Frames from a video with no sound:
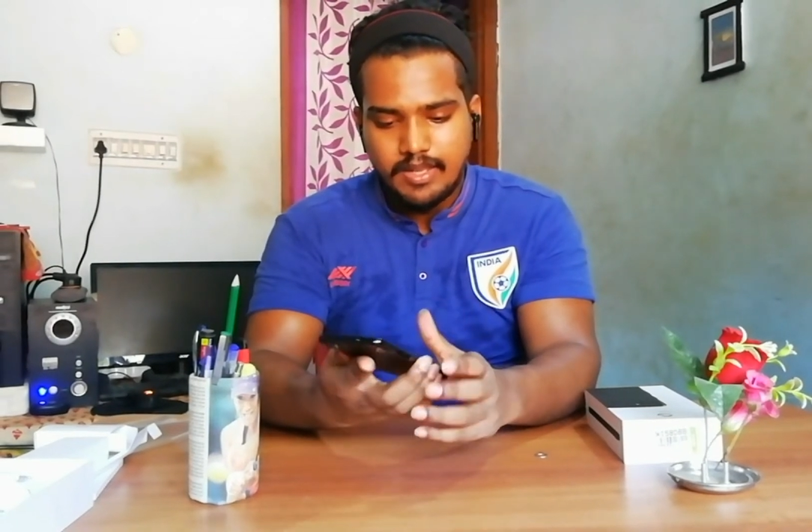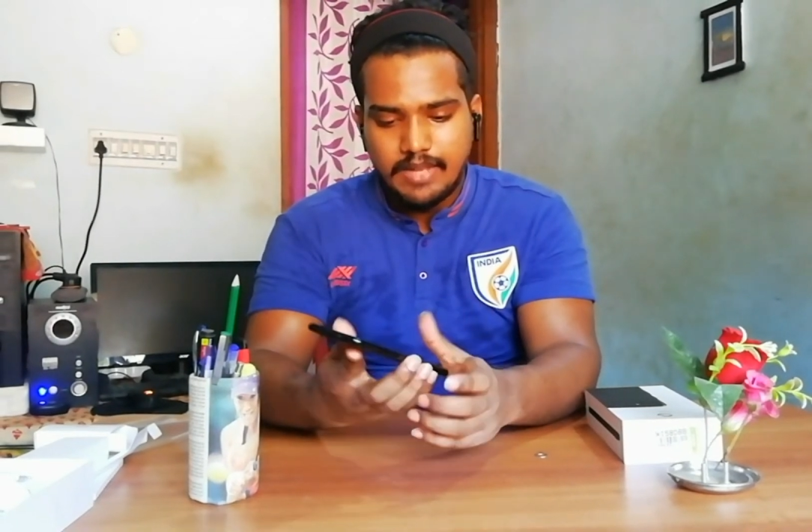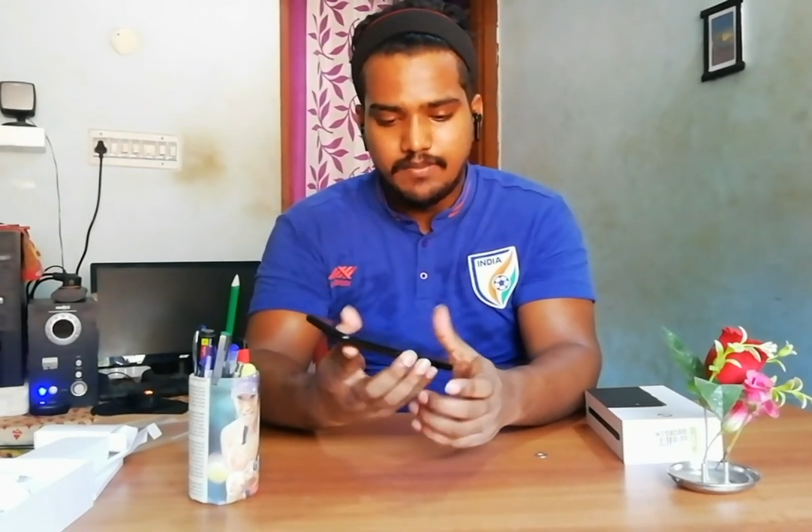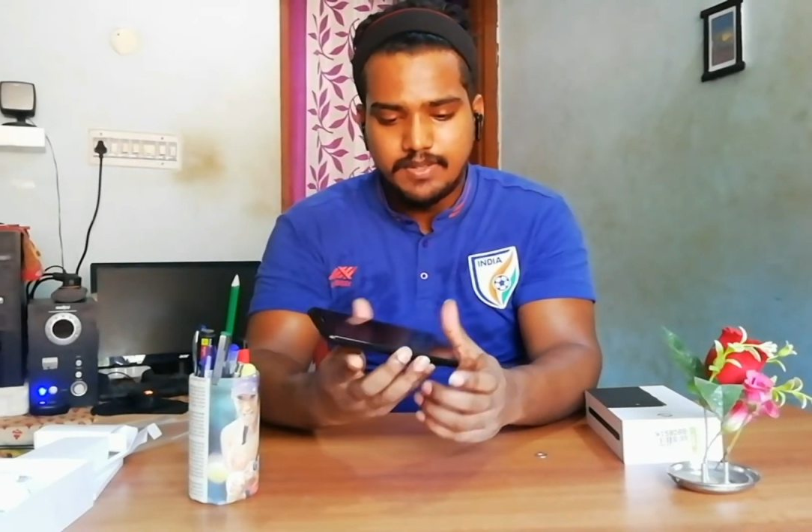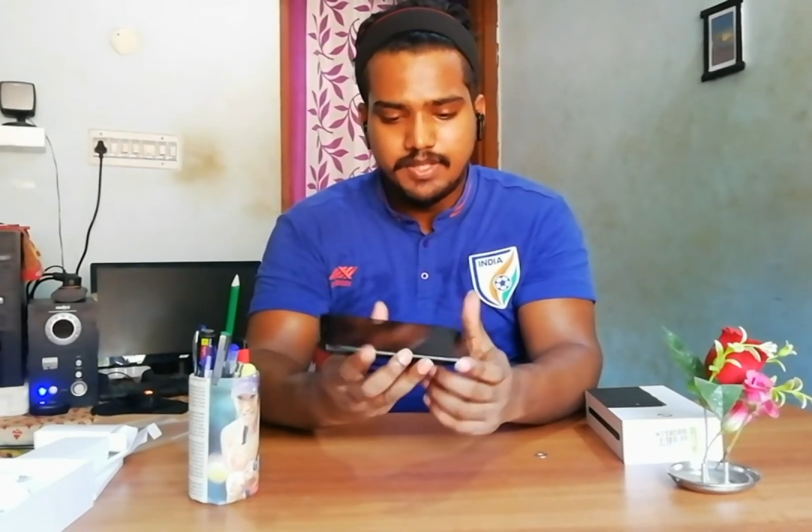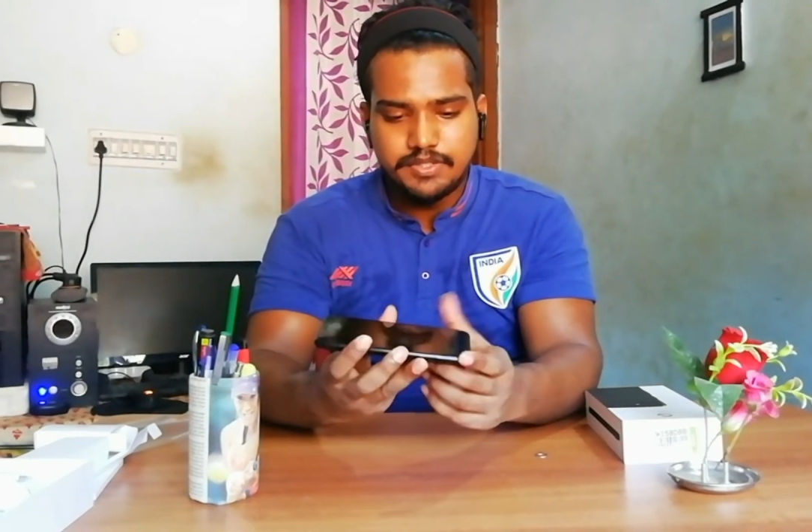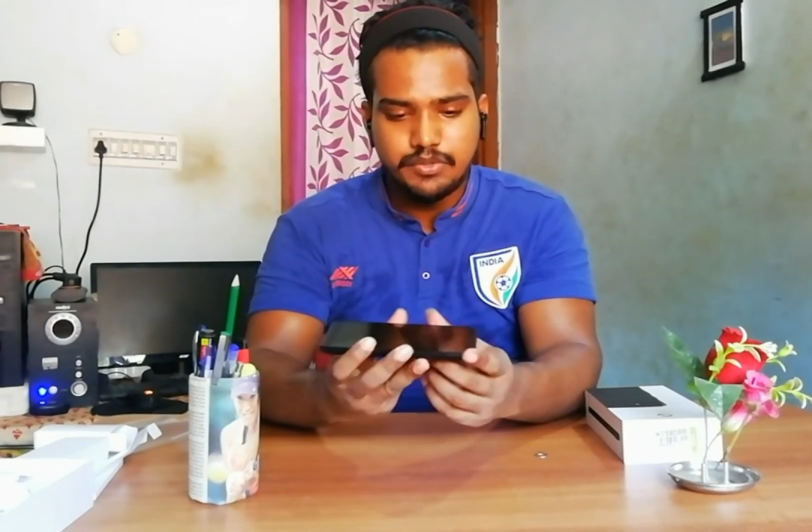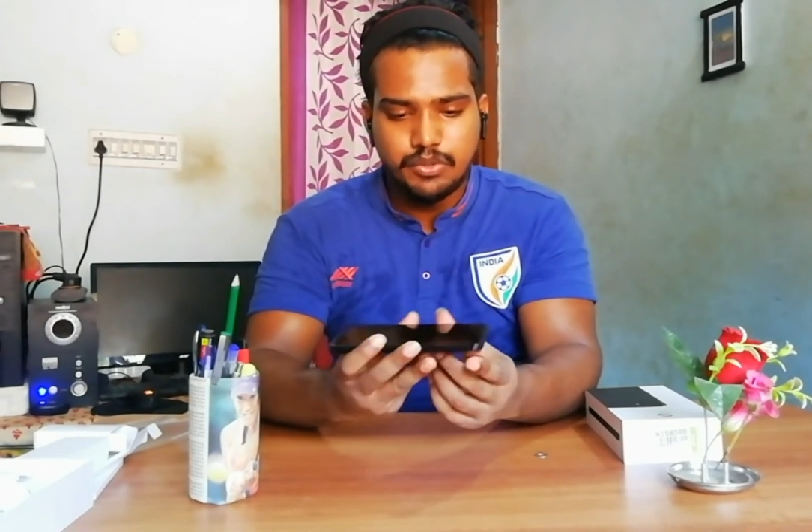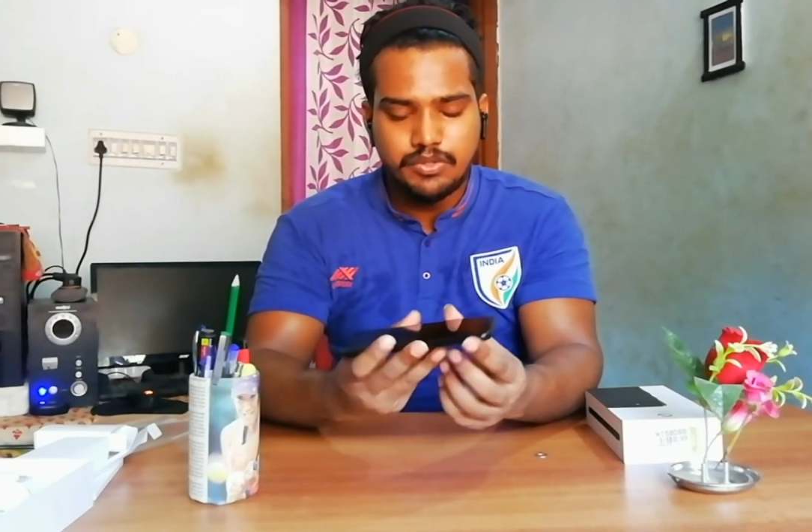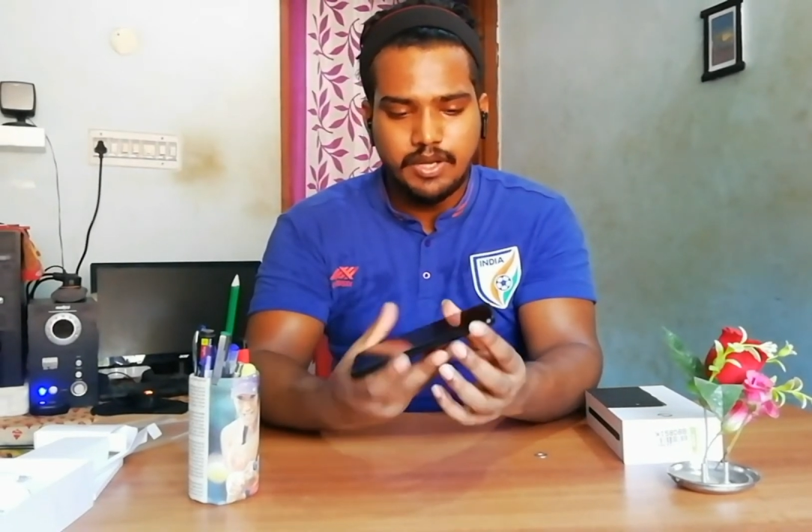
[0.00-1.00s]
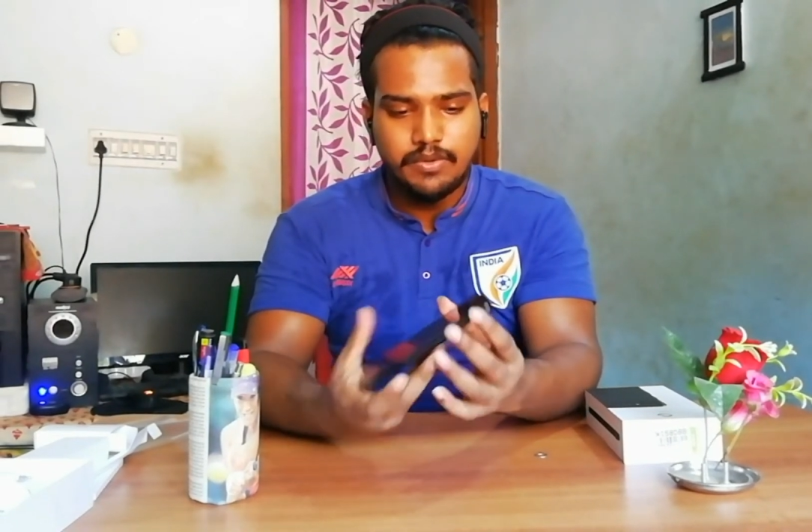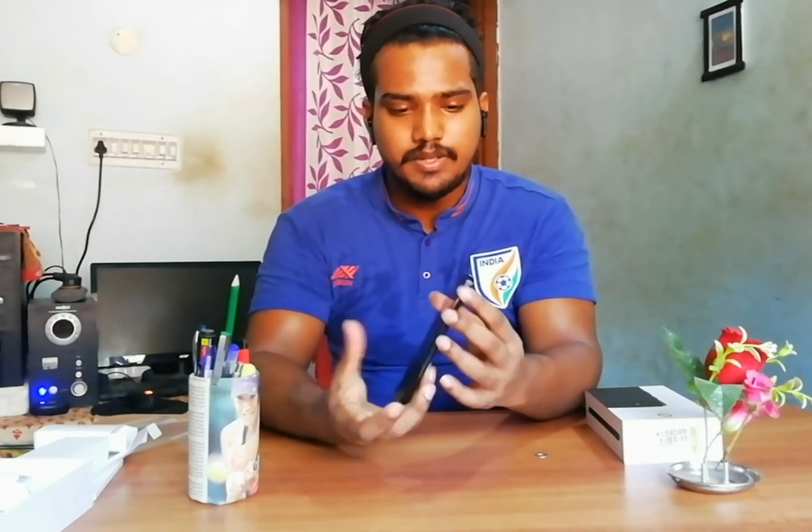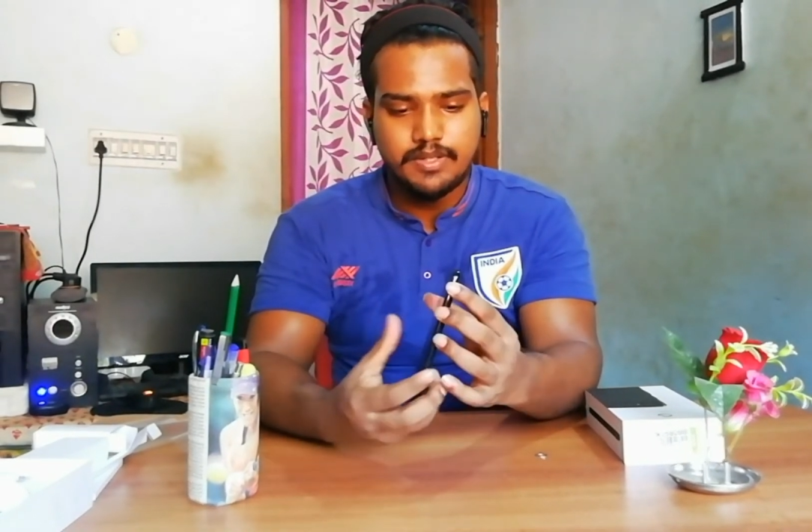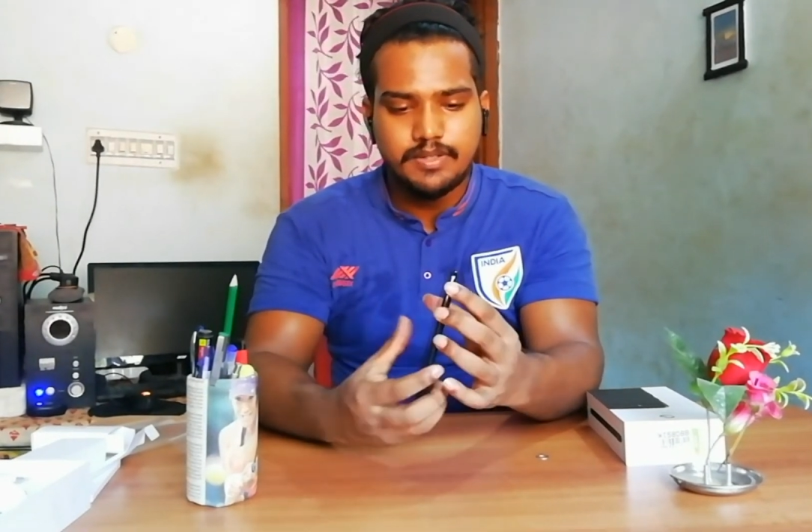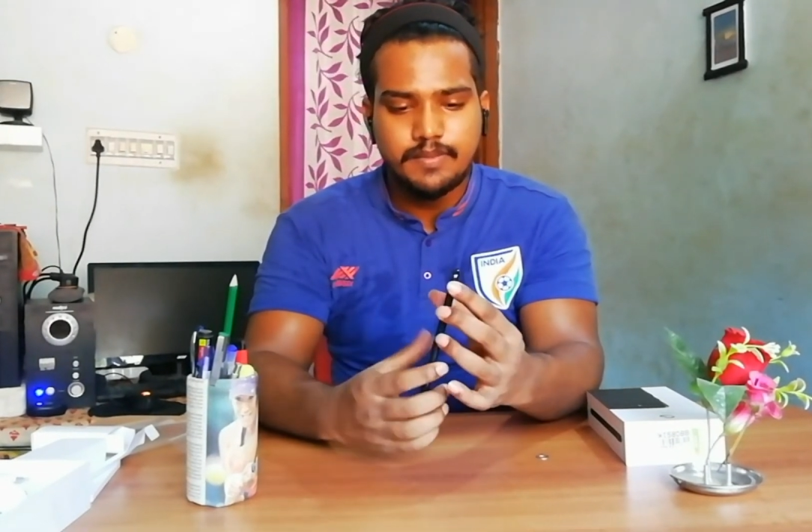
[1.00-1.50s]
and we'll just go down
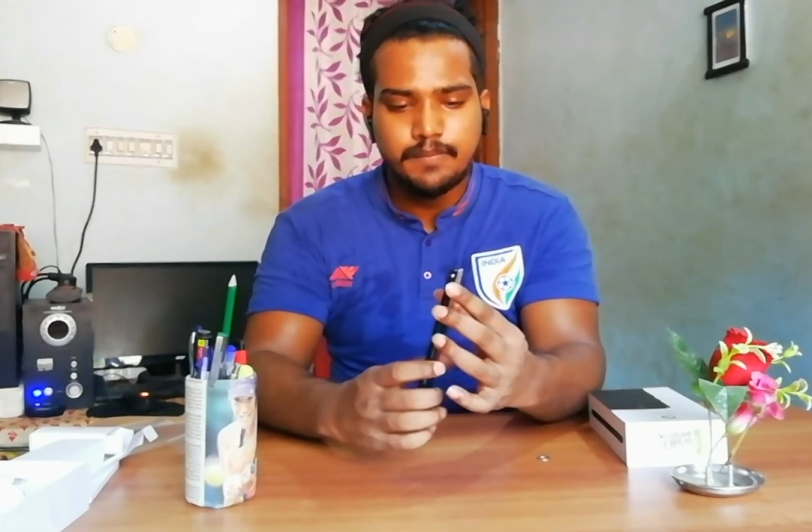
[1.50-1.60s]
here.